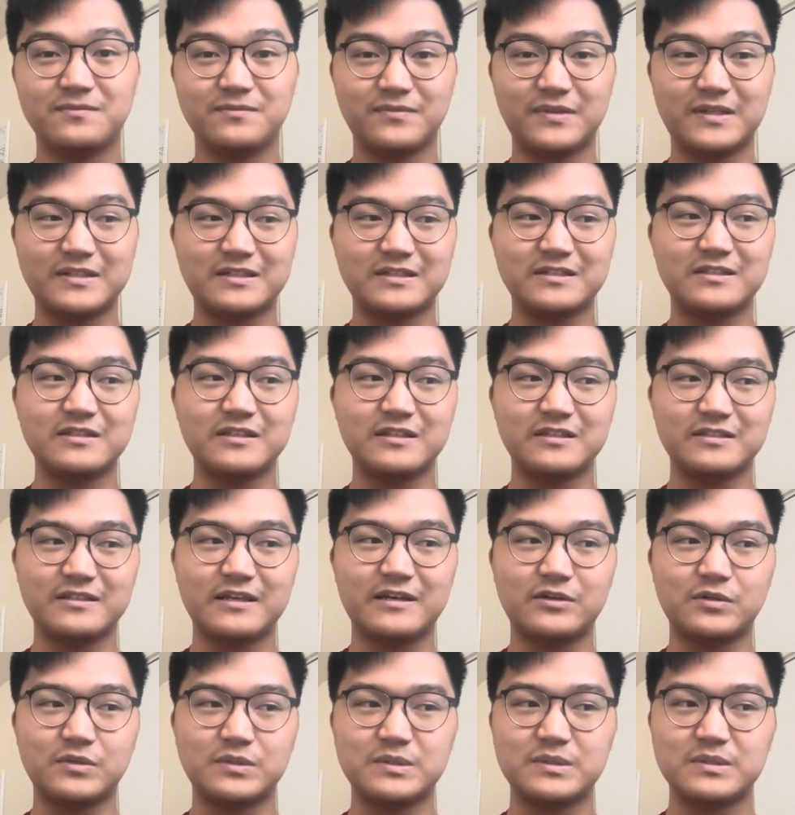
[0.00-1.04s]
And I think that
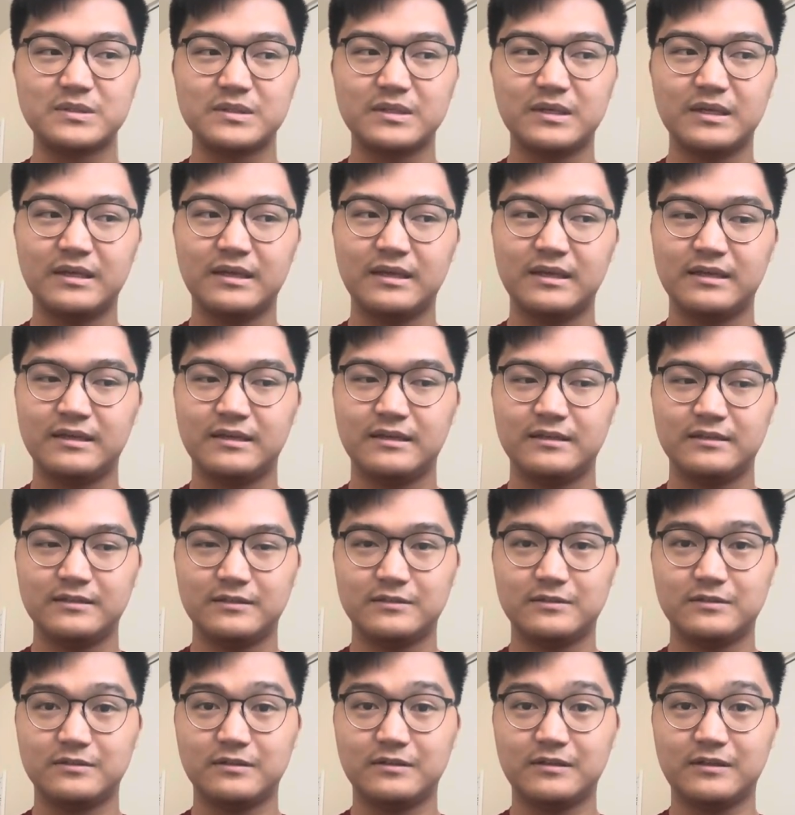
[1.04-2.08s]
was
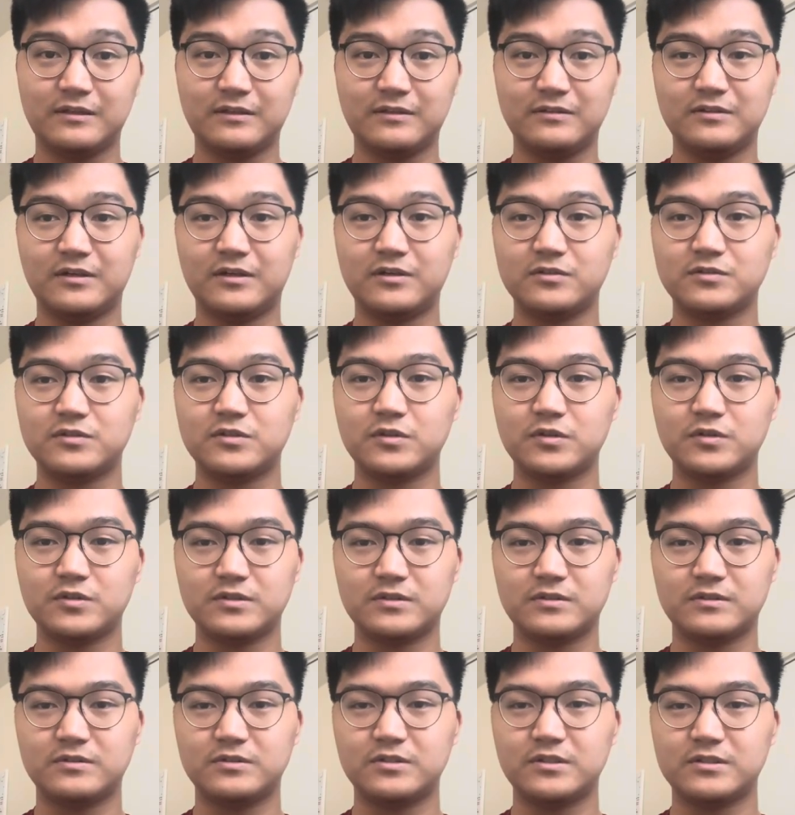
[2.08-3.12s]
Naruto is
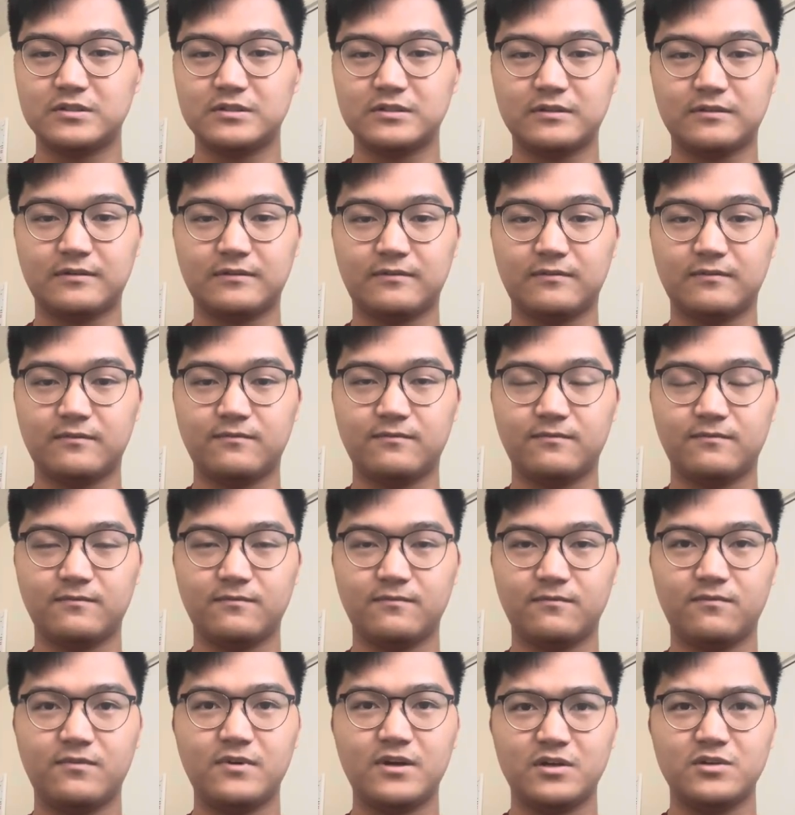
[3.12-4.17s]
just a
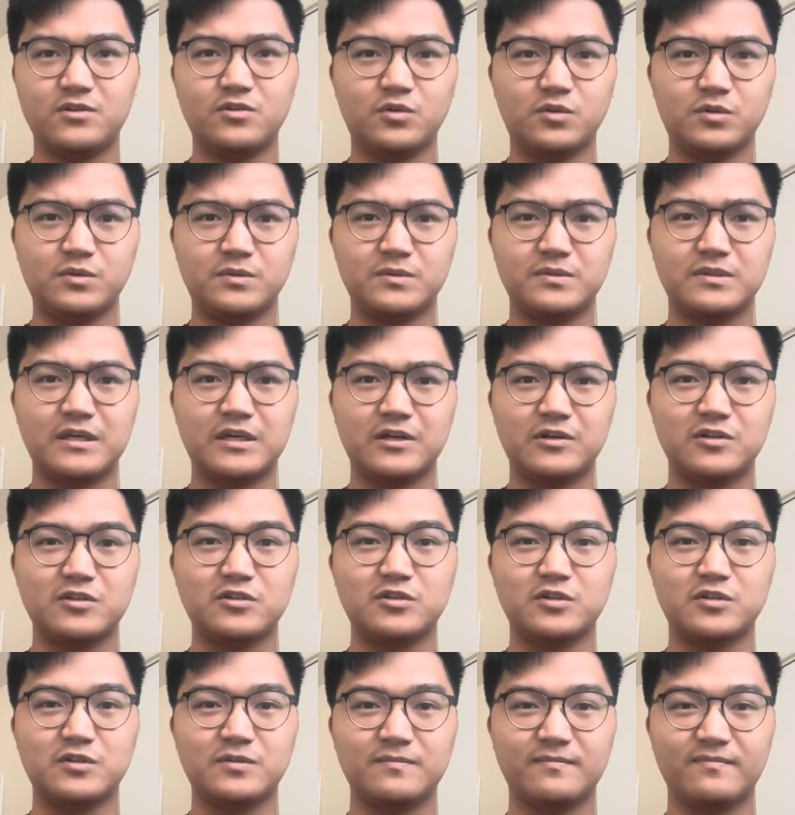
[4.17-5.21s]
very cool
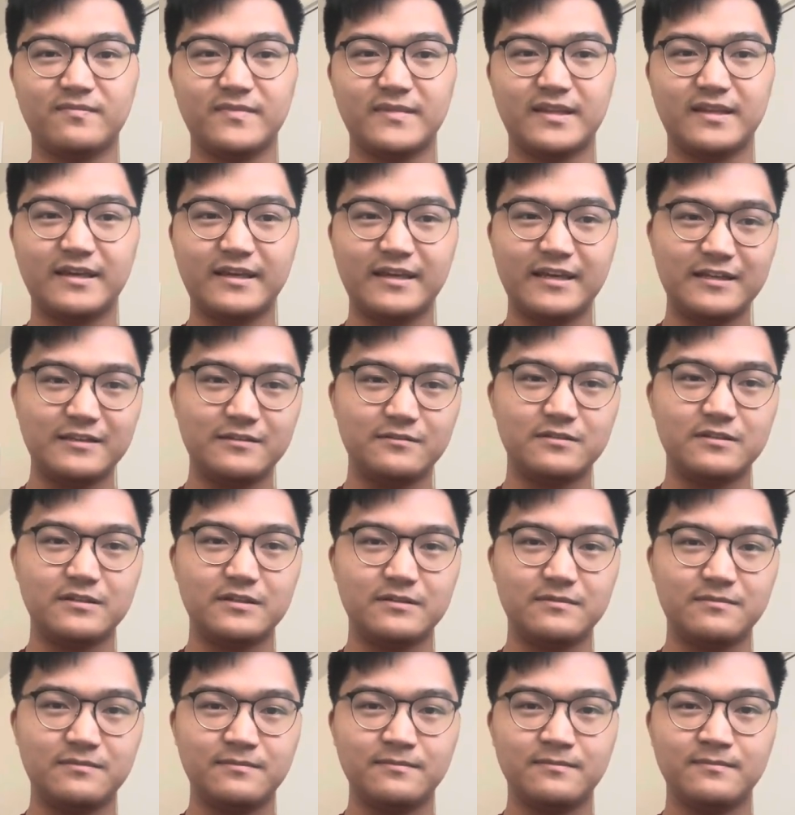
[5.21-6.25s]
character. And
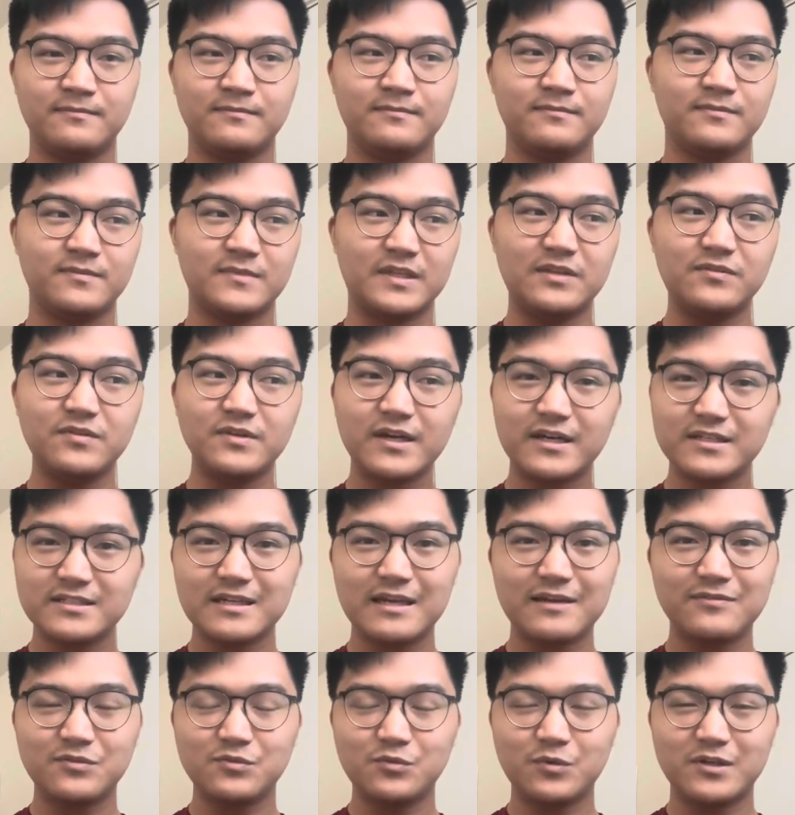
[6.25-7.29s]
if you guys
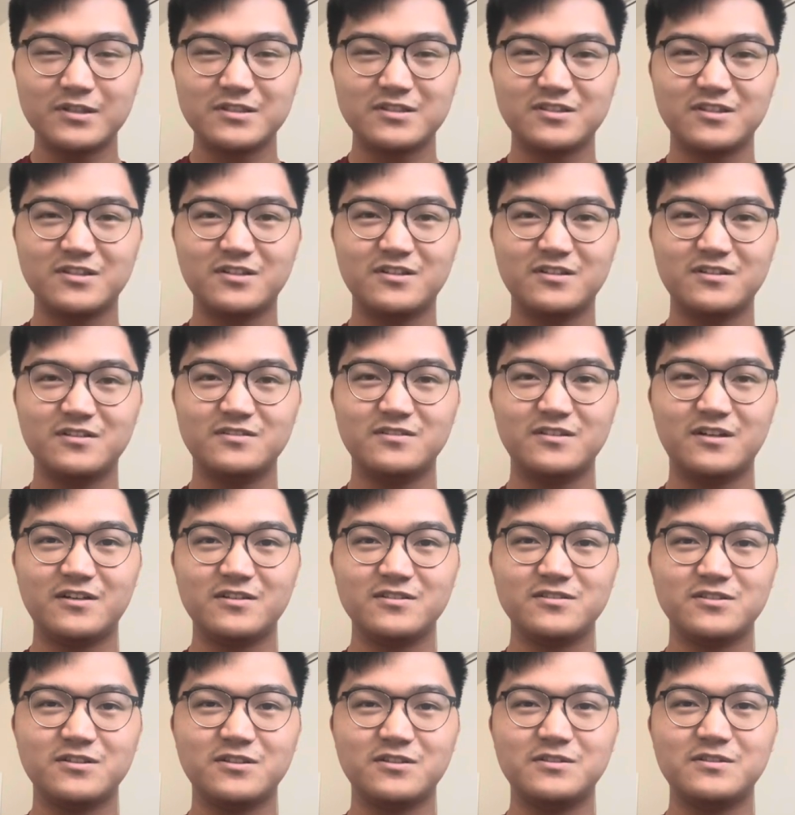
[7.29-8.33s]
haven't watched
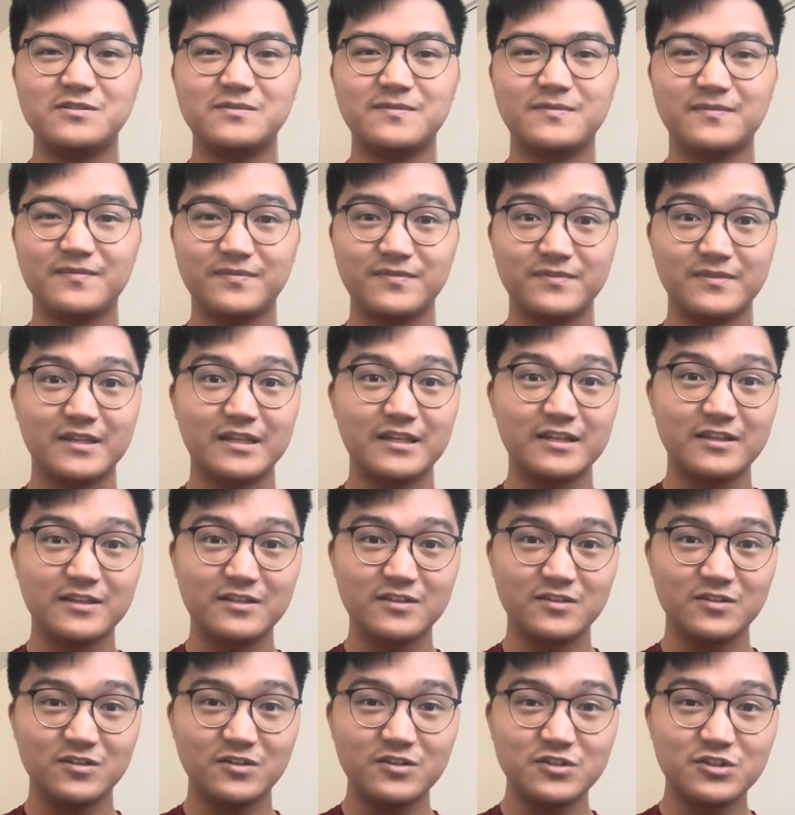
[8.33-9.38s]
Naruto,
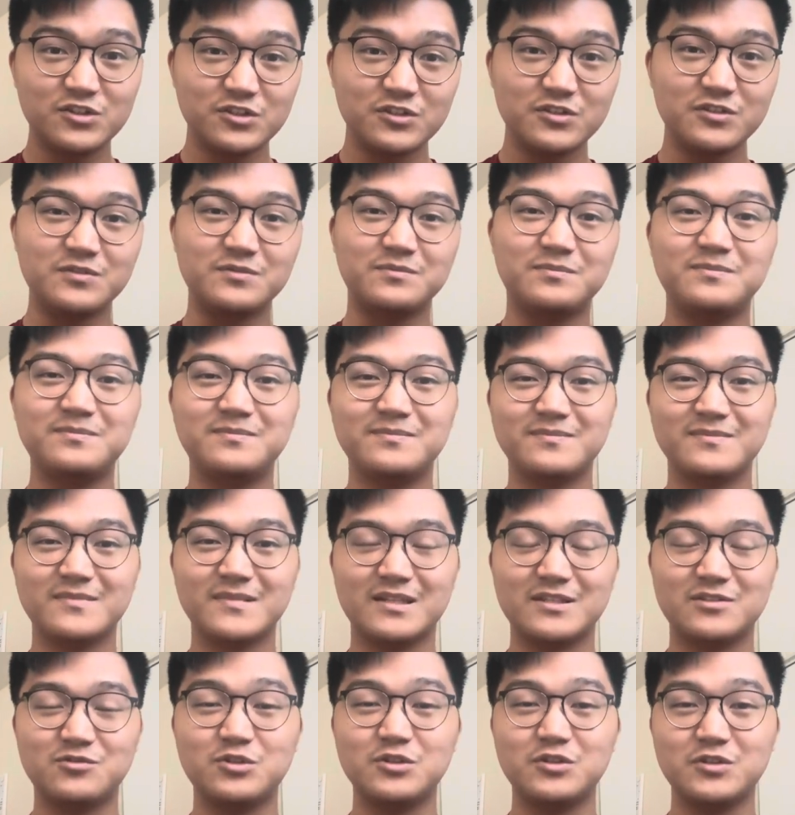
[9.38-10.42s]
you should.
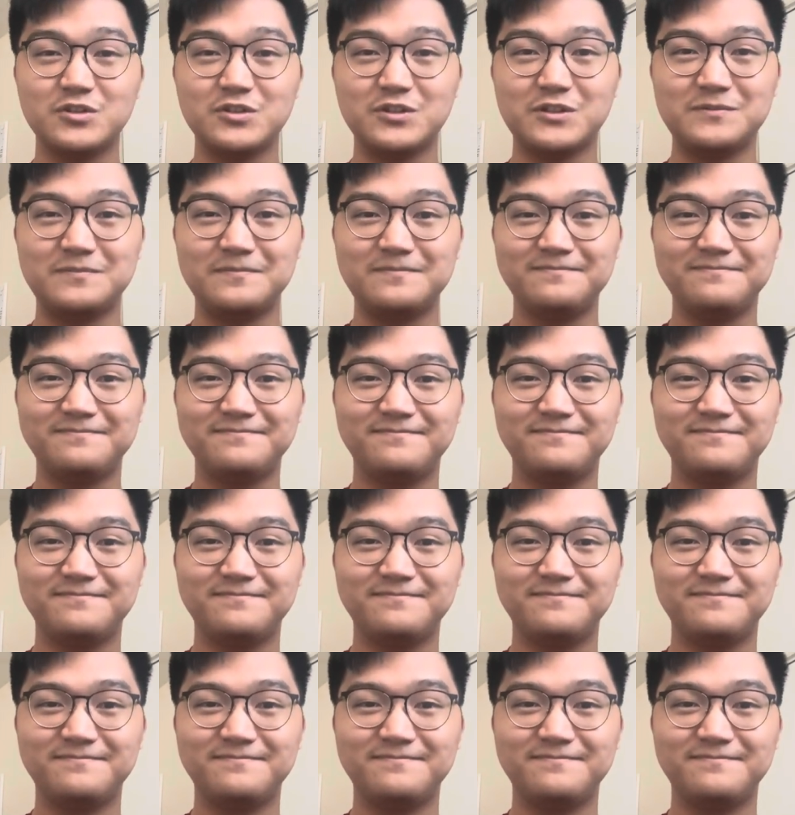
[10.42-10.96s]
It's really good.